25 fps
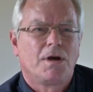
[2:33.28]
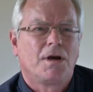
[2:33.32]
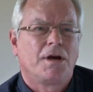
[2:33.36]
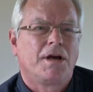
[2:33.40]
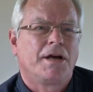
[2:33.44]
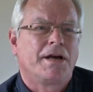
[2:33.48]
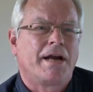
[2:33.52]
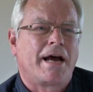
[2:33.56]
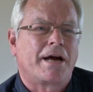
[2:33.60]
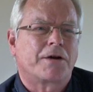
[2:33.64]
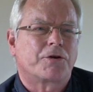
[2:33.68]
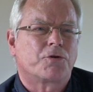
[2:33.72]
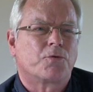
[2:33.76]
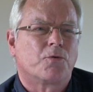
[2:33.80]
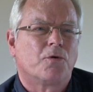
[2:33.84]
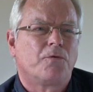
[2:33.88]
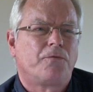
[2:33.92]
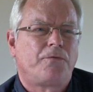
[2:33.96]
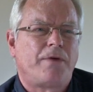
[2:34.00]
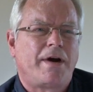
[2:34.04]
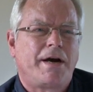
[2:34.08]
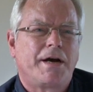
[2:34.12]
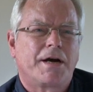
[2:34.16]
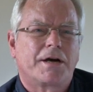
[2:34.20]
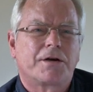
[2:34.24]
In actual
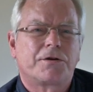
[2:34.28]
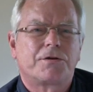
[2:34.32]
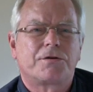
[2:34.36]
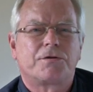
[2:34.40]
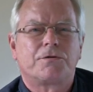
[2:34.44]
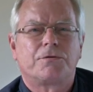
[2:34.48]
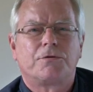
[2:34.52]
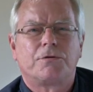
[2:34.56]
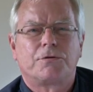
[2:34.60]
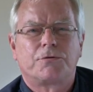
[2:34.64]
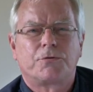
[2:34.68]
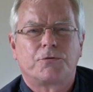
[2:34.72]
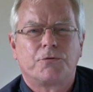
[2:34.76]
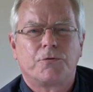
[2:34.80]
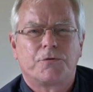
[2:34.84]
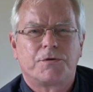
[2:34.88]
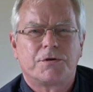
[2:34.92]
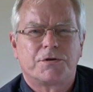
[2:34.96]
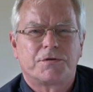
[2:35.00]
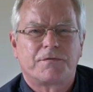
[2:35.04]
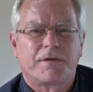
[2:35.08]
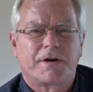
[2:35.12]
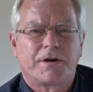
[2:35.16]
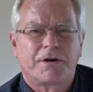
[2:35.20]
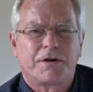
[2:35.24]
fact, the truth
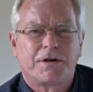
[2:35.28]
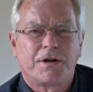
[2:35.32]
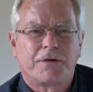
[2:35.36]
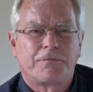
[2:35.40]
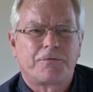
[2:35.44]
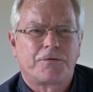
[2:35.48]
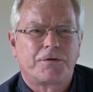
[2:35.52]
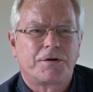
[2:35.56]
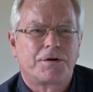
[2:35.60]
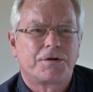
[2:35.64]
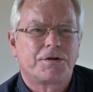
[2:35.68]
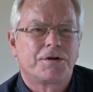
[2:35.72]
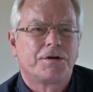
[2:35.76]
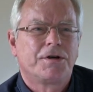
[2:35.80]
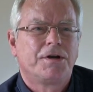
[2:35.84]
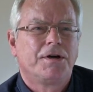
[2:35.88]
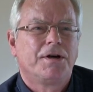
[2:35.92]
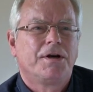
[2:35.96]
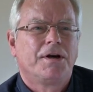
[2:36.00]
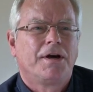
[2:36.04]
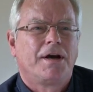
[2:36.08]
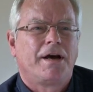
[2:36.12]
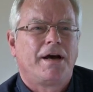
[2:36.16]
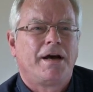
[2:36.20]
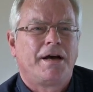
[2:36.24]
is very different,
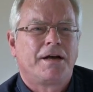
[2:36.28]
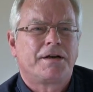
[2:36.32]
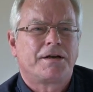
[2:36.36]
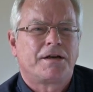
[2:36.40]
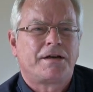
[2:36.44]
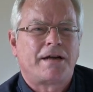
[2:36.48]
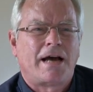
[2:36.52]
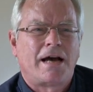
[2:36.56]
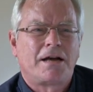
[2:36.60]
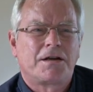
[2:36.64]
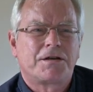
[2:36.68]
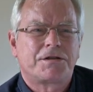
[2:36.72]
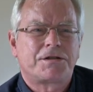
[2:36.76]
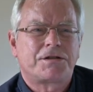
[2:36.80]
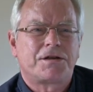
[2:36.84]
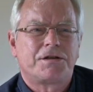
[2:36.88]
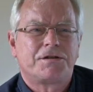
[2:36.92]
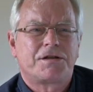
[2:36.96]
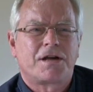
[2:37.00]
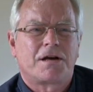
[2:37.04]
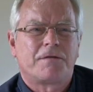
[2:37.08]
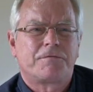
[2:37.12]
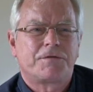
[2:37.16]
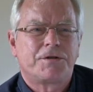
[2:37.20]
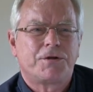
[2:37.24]
and analyses
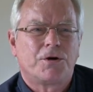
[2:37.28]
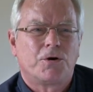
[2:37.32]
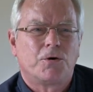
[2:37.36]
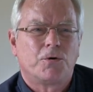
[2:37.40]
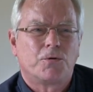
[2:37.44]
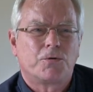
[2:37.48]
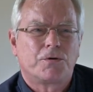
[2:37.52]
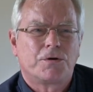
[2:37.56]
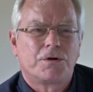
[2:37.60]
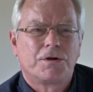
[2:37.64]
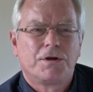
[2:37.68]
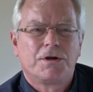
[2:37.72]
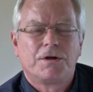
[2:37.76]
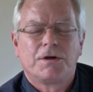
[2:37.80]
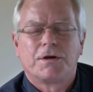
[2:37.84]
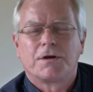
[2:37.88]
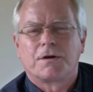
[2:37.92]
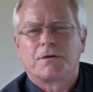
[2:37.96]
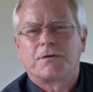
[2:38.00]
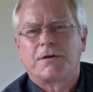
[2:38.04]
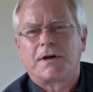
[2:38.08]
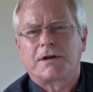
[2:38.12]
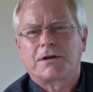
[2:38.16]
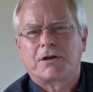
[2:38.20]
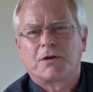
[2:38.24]
have shown
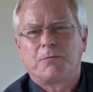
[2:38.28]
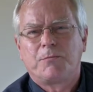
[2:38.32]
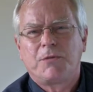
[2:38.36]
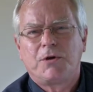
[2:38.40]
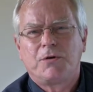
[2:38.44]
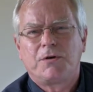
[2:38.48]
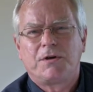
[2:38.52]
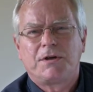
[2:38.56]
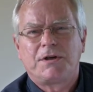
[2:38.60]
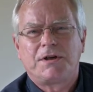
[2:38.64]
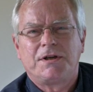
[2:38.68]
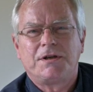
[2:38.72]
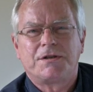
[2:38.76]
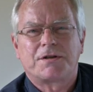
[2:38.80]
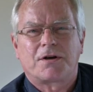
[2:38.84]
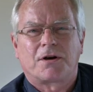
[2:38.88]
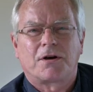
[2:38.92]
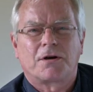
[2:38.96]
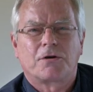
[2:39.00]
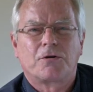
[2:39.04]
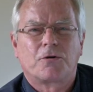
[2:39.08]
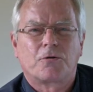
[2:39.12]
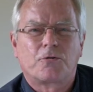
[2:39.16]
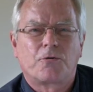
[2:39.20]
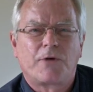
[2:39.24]
that communities are
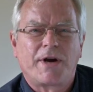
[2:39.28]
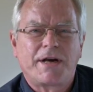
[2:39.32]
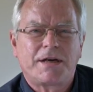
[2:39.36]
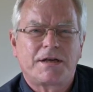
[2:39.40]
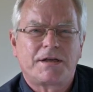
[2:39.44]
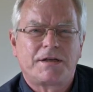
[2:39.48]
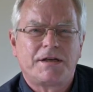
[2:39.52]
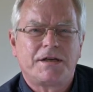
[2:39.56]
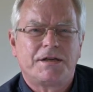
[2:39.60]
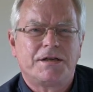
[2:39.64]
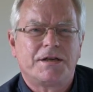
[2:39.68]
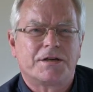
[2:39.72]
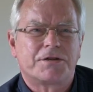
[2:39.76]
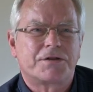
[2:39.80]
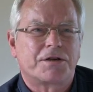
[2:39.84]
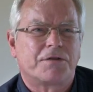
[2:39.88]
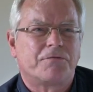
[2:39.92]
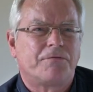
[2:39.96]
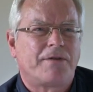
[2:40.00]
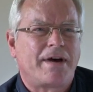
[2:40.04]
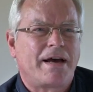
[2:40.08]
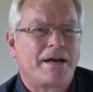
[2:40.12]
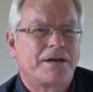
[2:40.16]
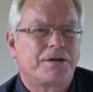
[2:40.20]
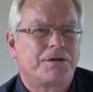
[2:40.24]
greatly
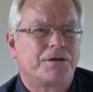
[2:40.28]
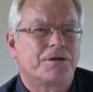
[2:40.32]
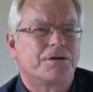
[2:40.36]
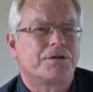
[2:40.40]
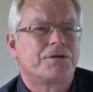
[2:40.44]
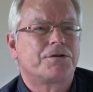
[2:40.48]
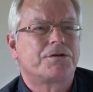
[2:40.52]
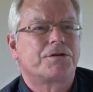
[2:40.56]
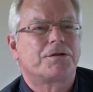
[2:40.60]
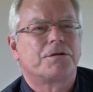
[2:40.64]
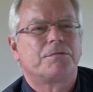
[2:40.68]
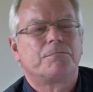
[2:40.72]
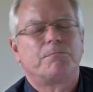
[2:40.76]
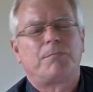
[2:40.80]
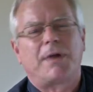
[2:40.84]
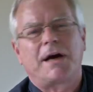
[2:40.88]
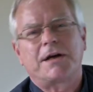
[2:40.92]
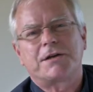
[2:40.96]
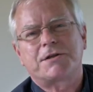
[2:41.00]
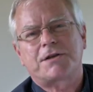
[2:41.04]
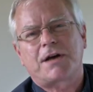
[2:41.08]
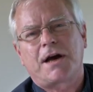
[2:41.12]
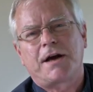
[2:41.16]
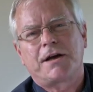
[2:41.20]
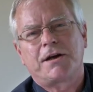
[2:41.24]
disadvantaged by
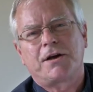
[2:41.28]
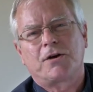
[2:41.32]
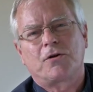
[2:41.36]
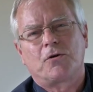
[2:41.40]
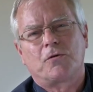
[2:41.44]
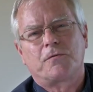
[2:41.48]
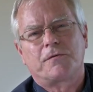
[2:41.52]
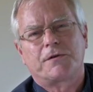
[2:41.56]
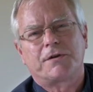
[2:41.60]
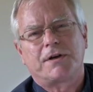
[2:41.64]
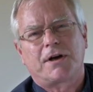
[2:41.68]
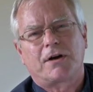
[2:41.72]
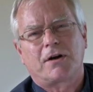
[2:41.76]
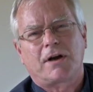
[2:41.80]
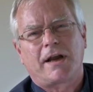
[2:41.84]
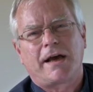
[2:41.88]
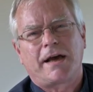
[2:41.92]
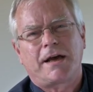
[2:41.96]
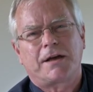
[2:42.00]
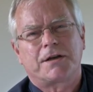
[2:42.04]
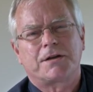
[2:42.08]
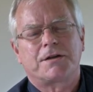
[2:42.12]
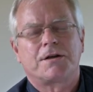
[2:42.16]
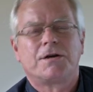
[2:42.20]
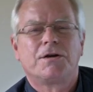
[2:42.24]
signing over their
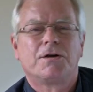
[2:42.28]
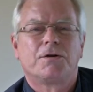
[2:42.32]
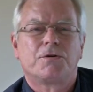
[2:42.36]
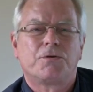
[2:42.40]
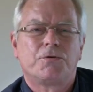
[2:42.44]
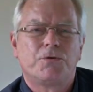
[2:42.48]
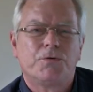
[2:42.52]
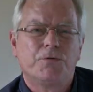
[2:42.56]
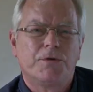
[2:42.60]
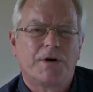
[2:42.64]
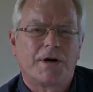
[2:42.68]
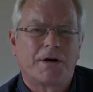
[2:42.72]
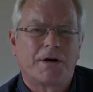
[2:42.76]
land to the